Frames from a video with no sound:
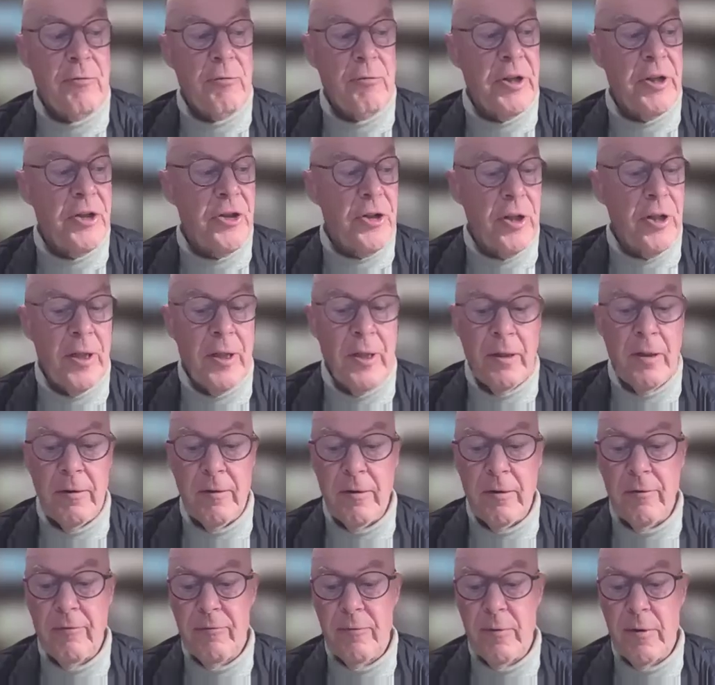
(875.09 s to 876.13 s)
regional
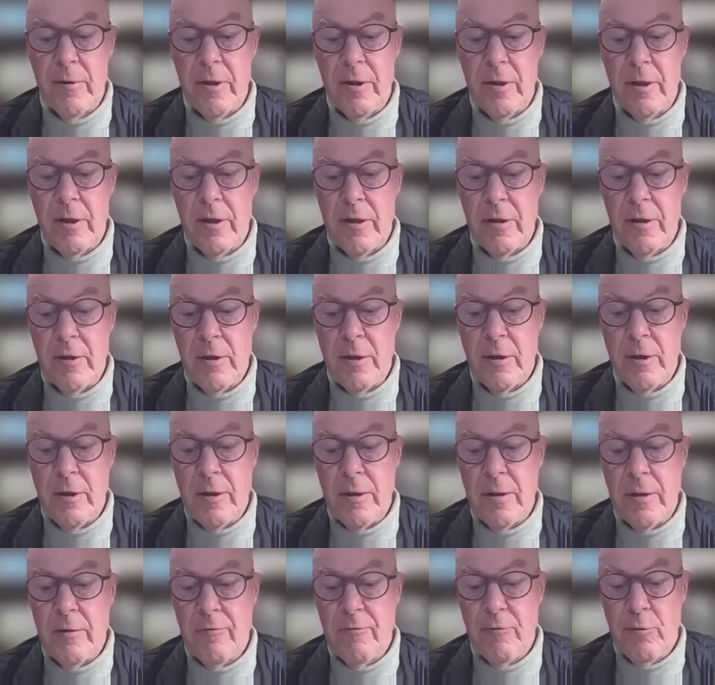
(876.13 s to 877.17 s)

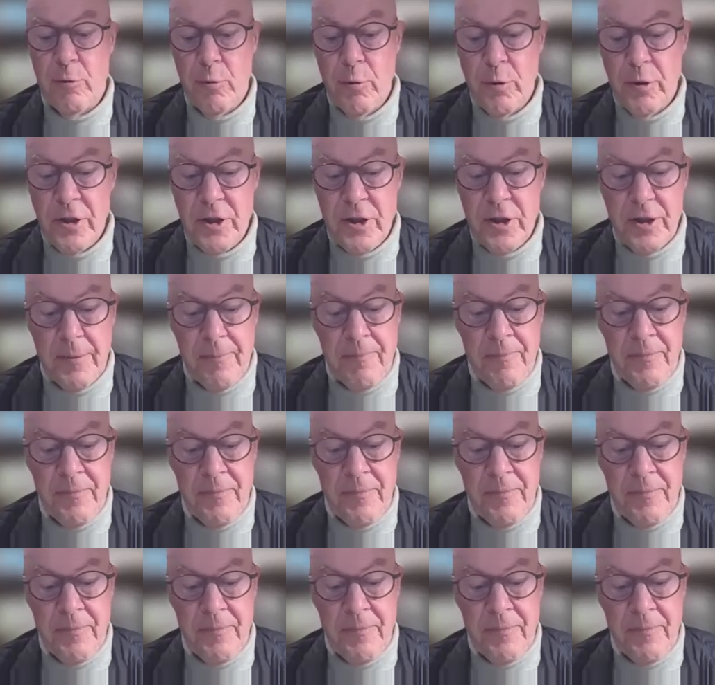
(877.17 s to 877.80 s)
foods.